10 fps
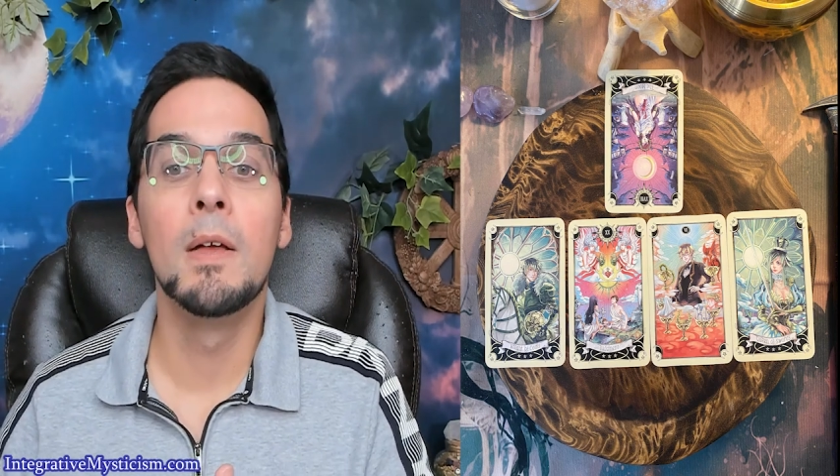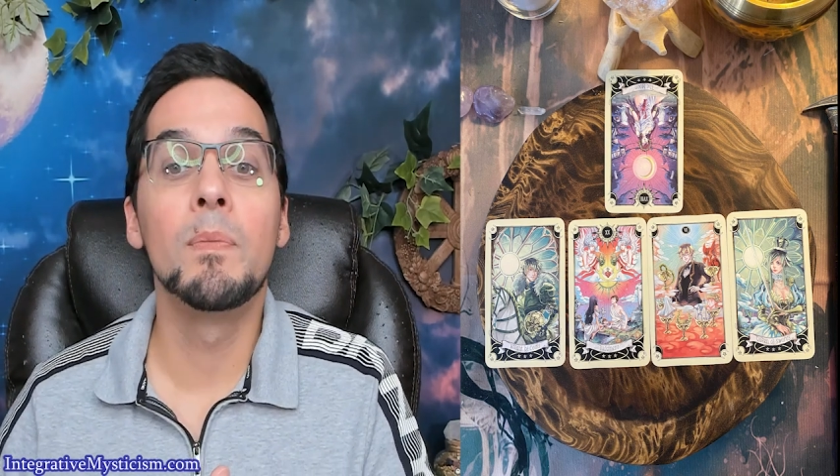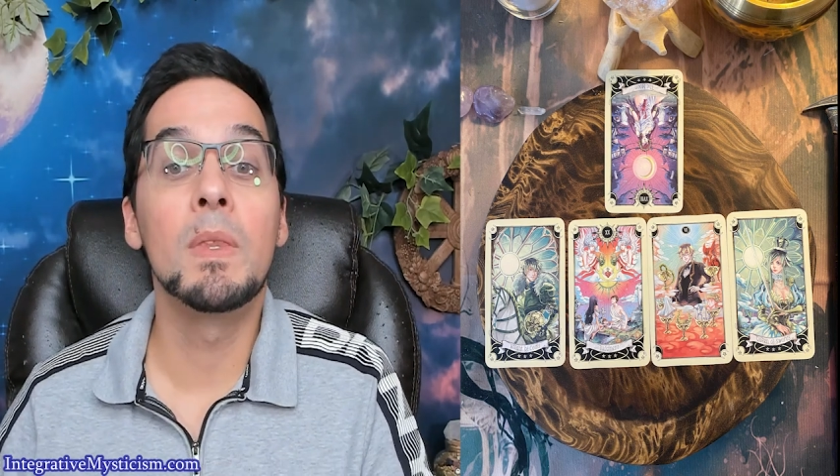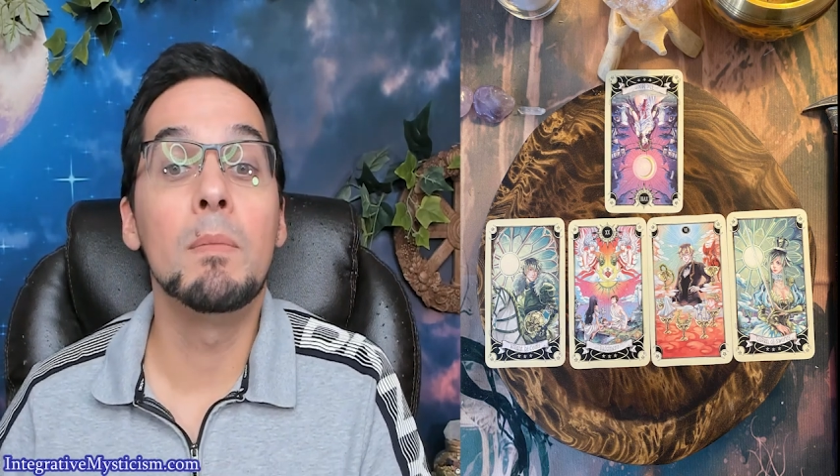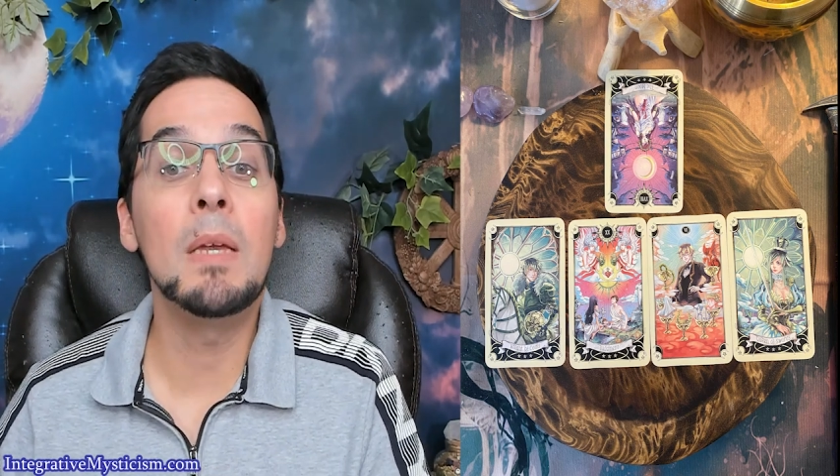
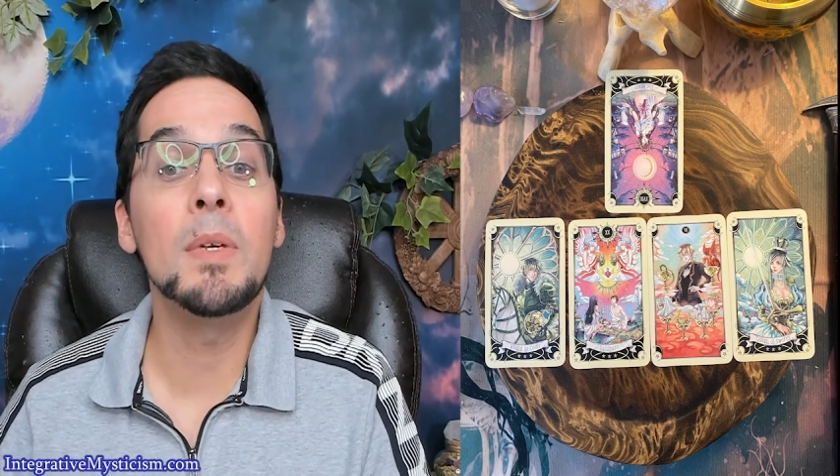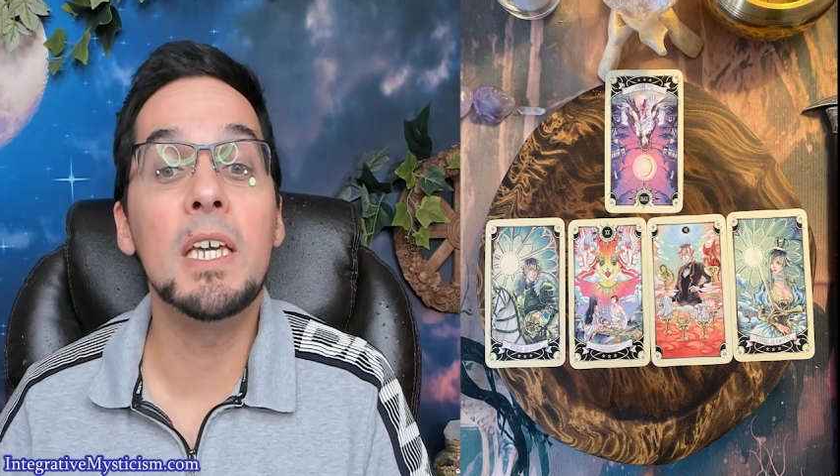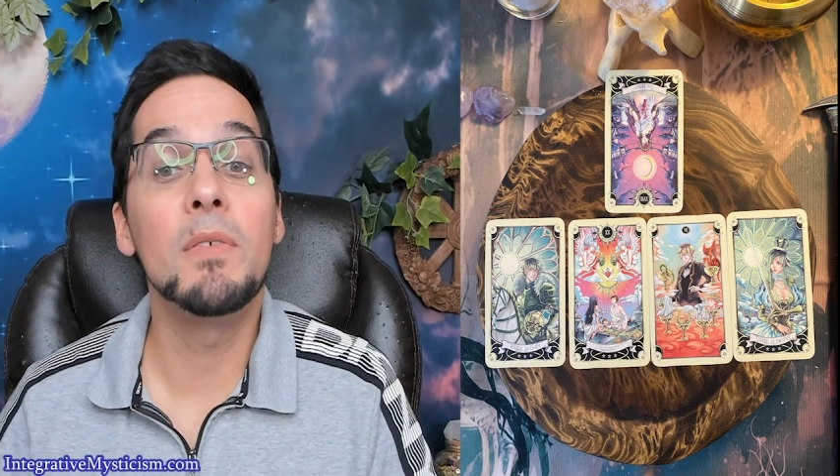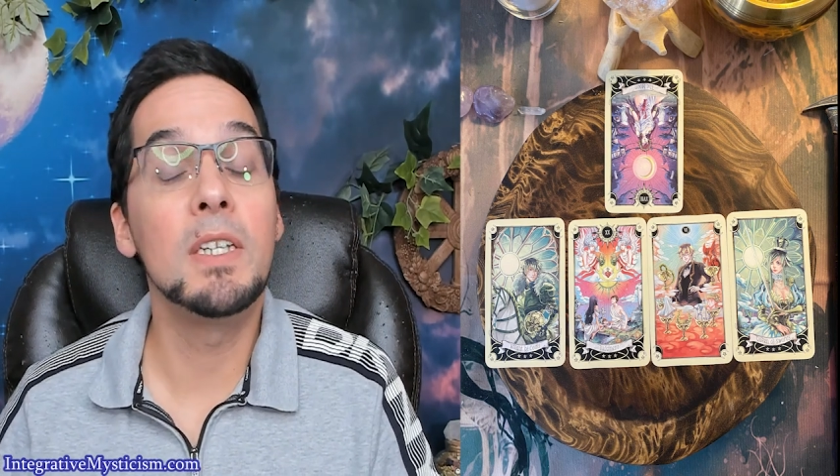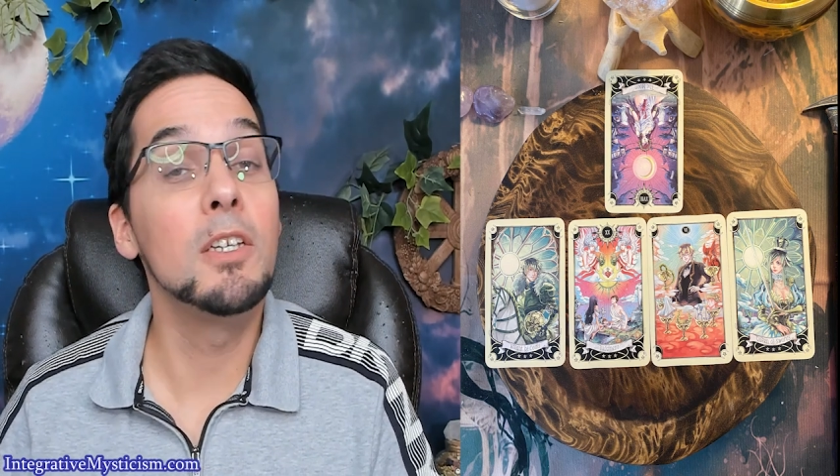maybe
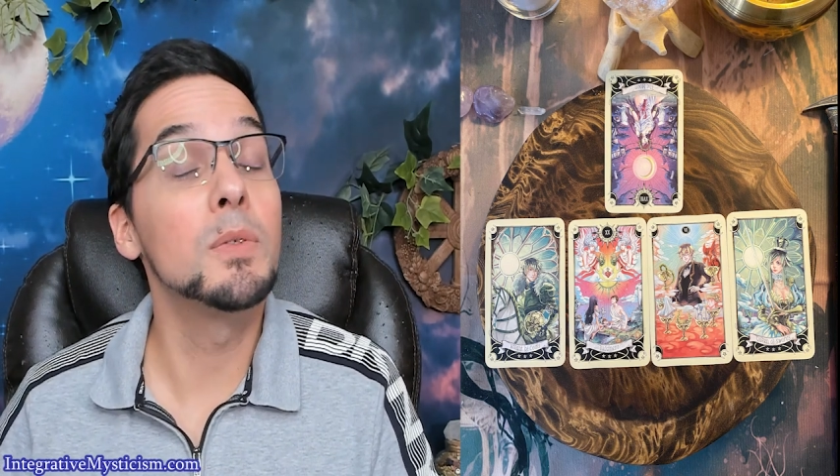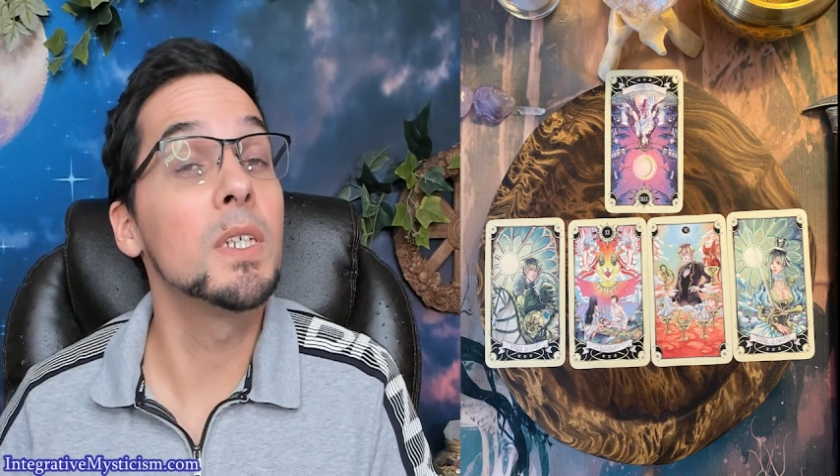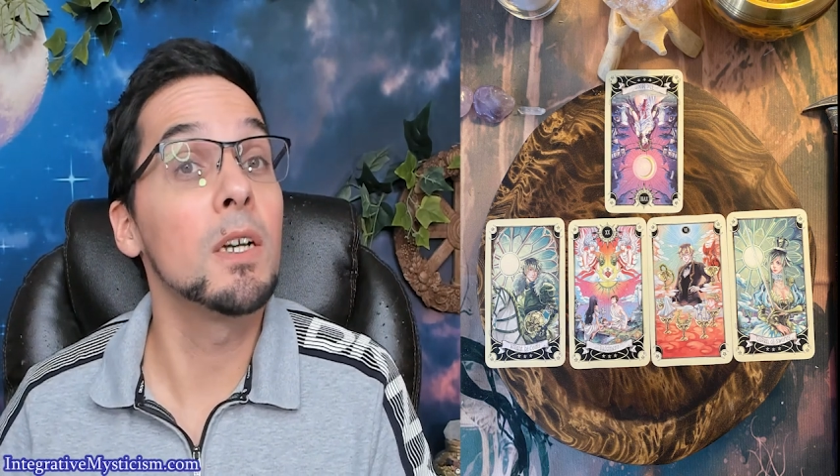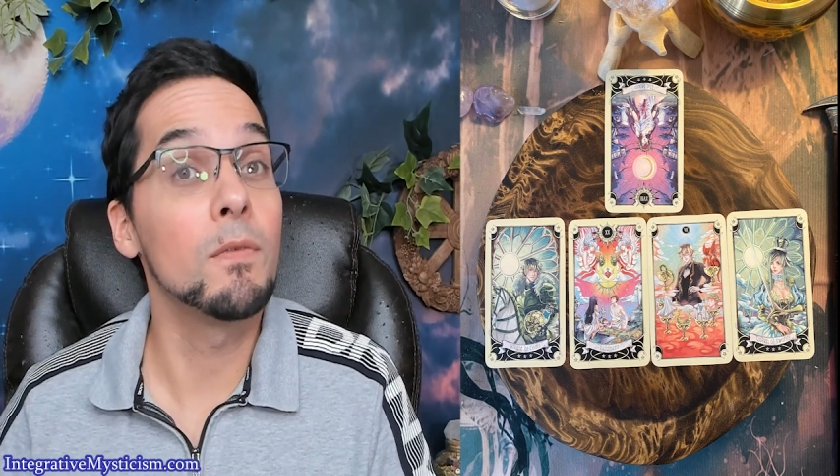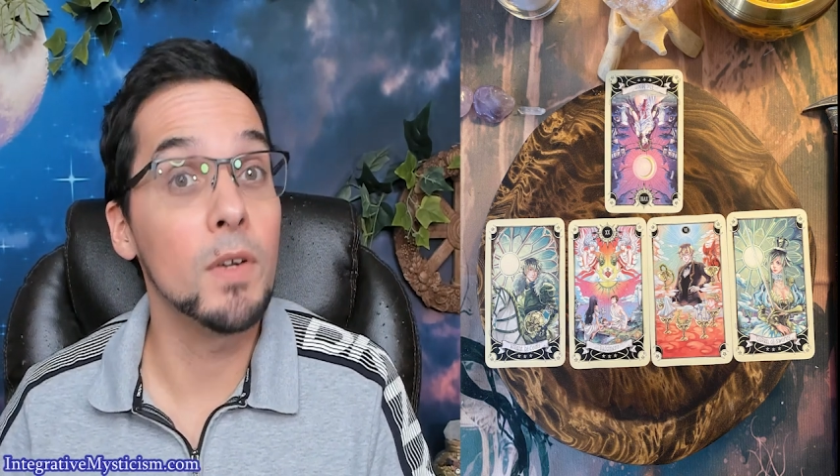even using
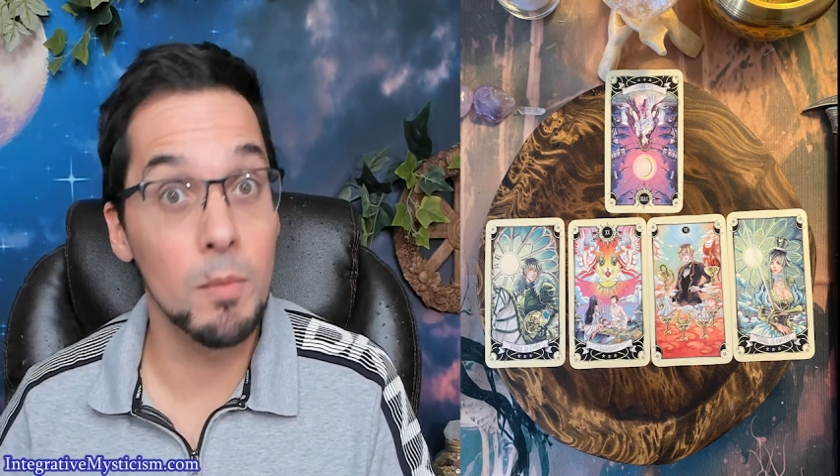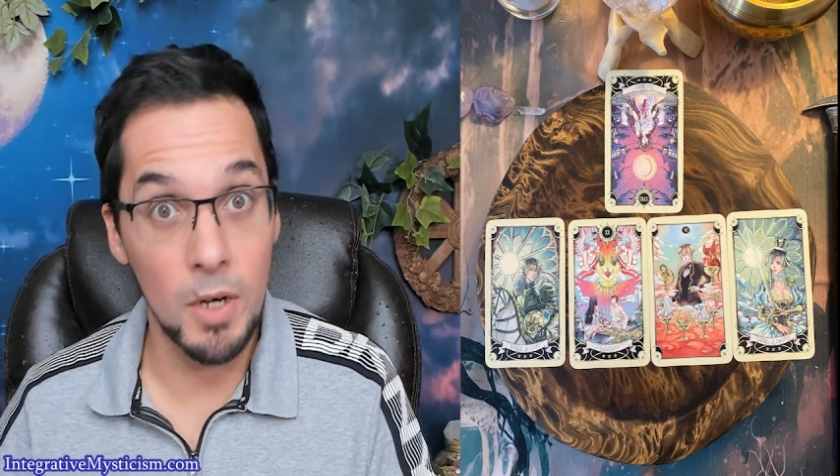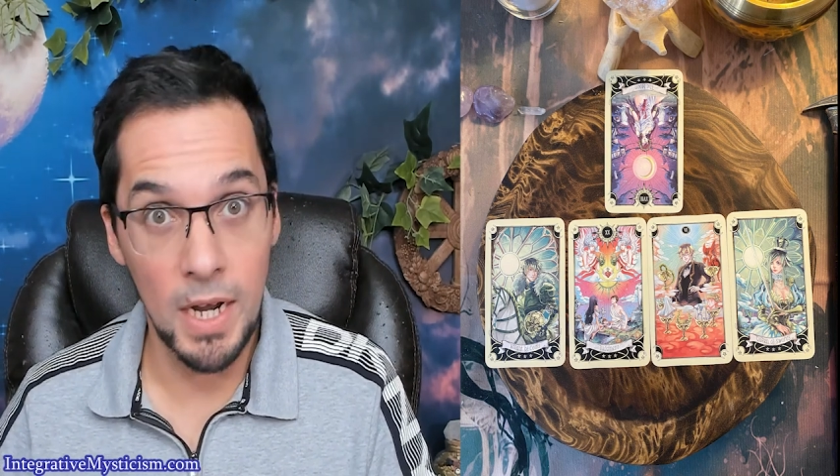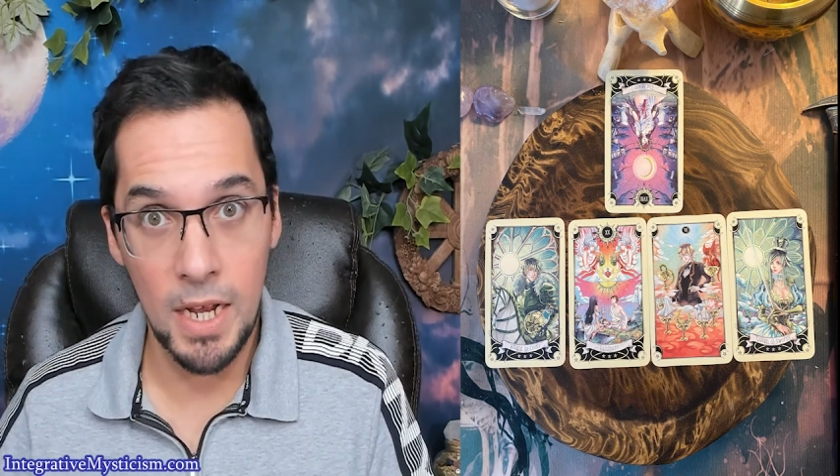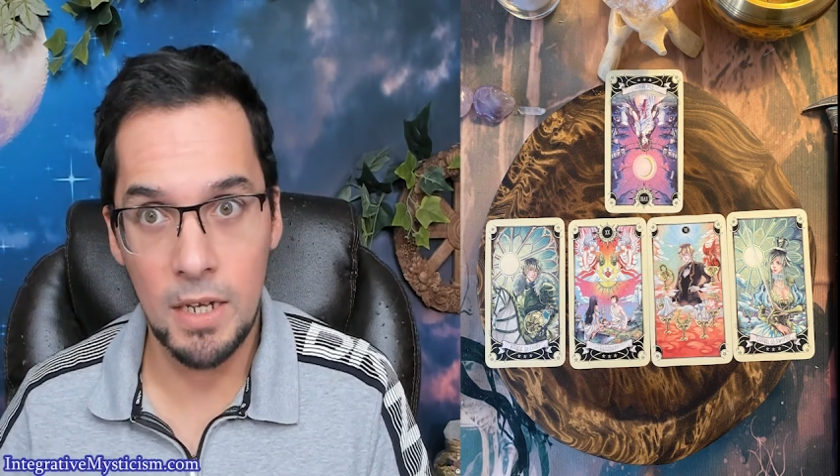a firmer
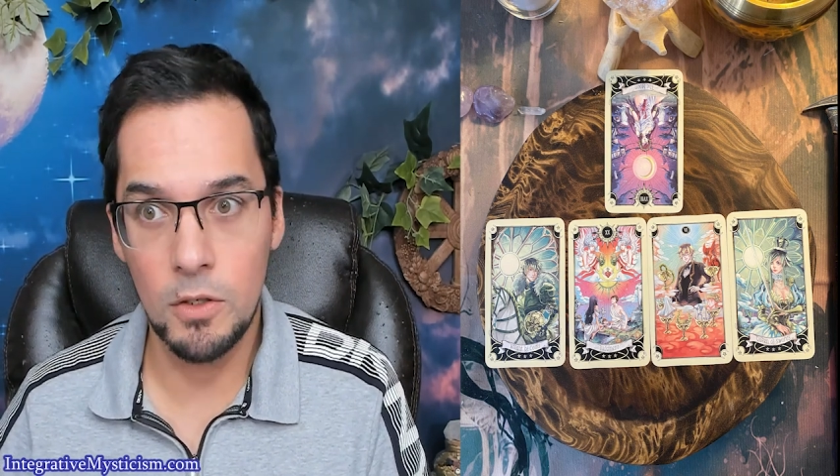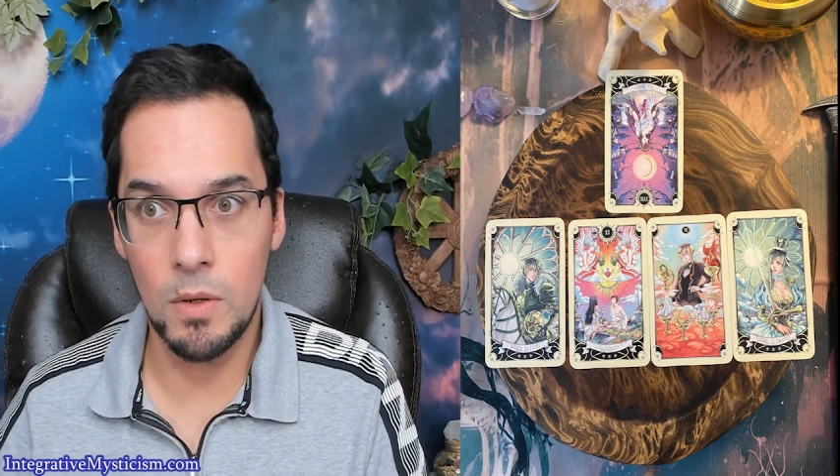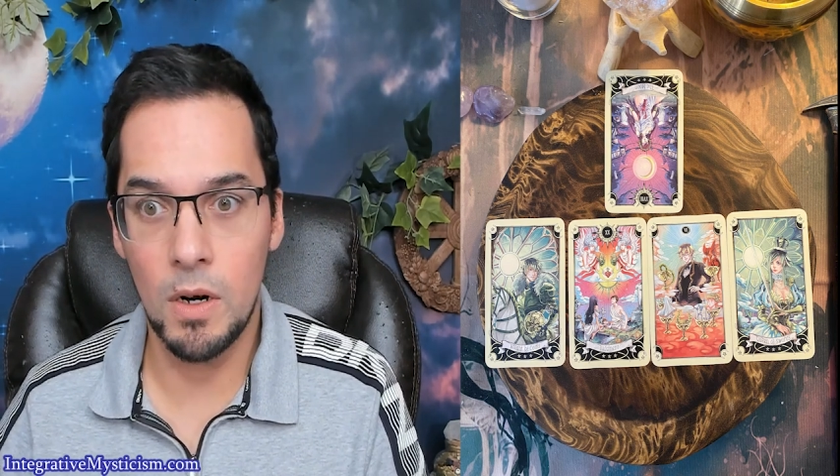hand or a